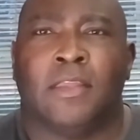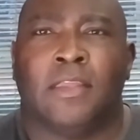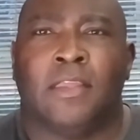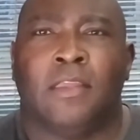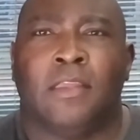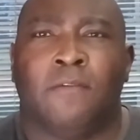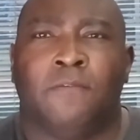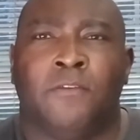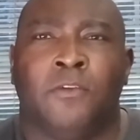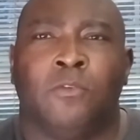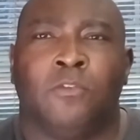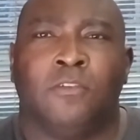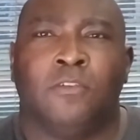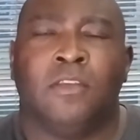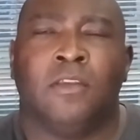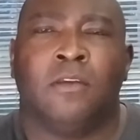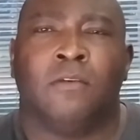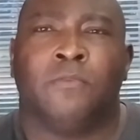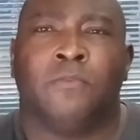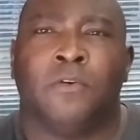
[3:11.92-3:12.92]
if you
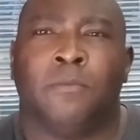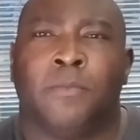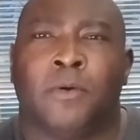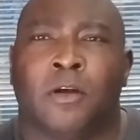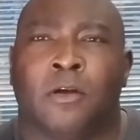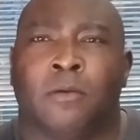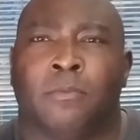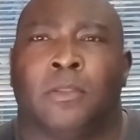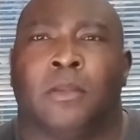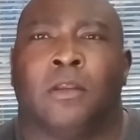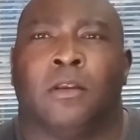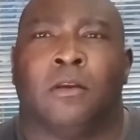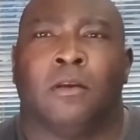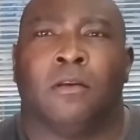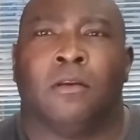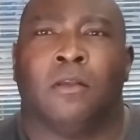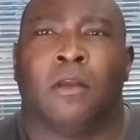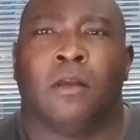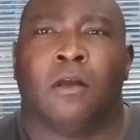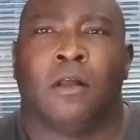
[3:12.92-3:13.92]
see a football player,
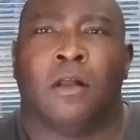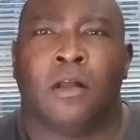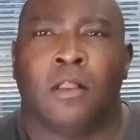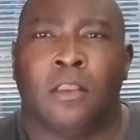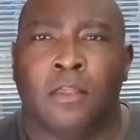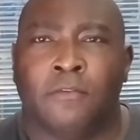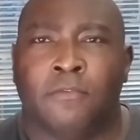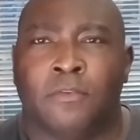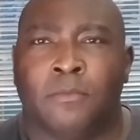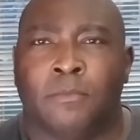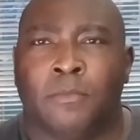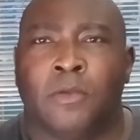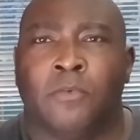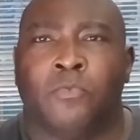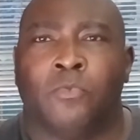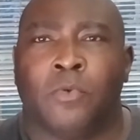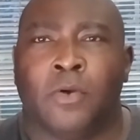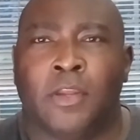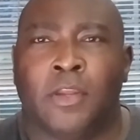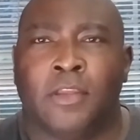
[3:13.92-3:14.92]
all of them
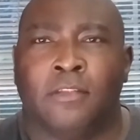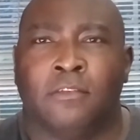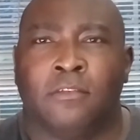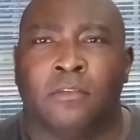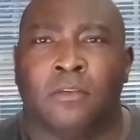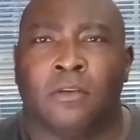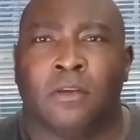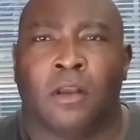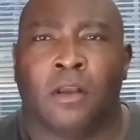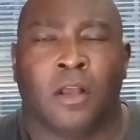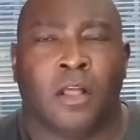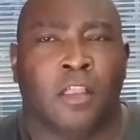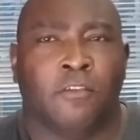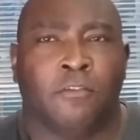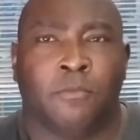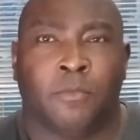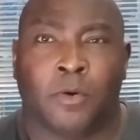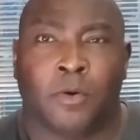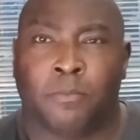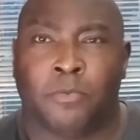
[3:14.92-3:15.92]
lift weights, all
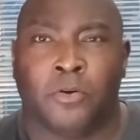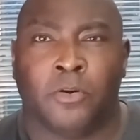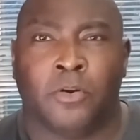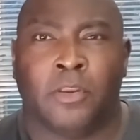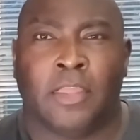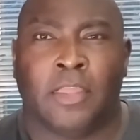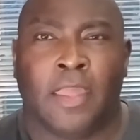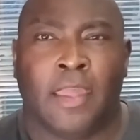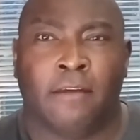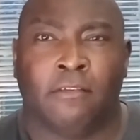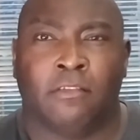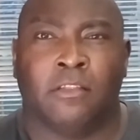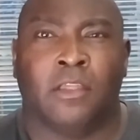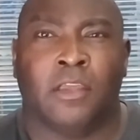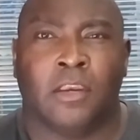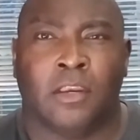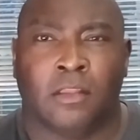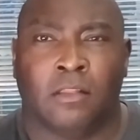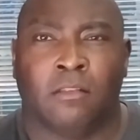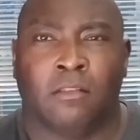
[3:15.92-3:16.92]
of them are pretty
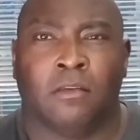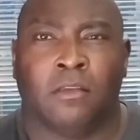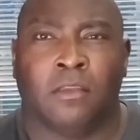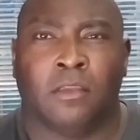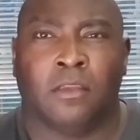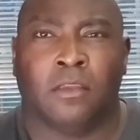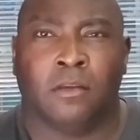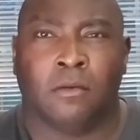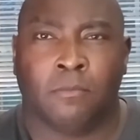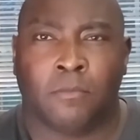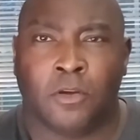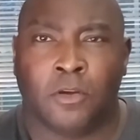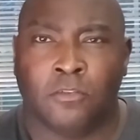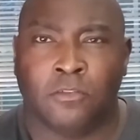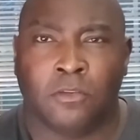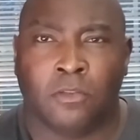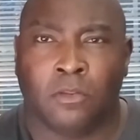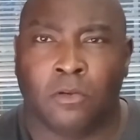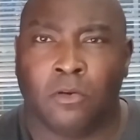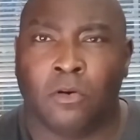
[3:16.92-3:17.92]
athletic looking,
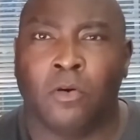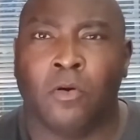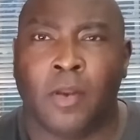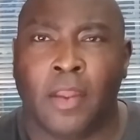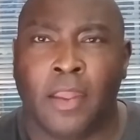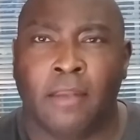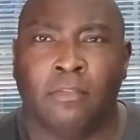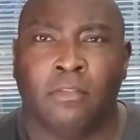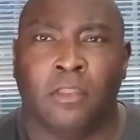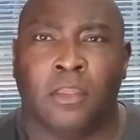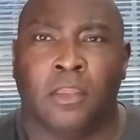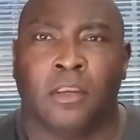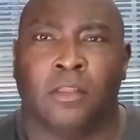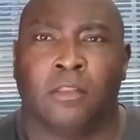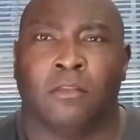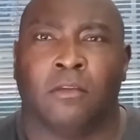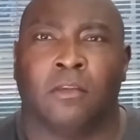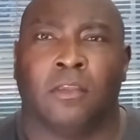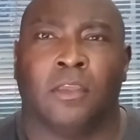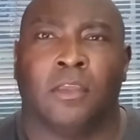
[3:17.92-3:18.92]
muscular or
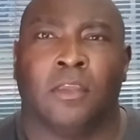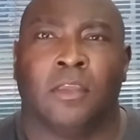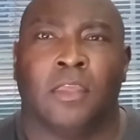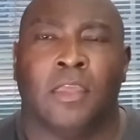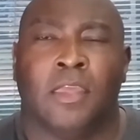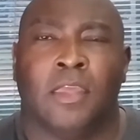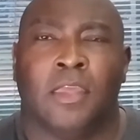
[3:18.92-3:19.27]
athletic looking,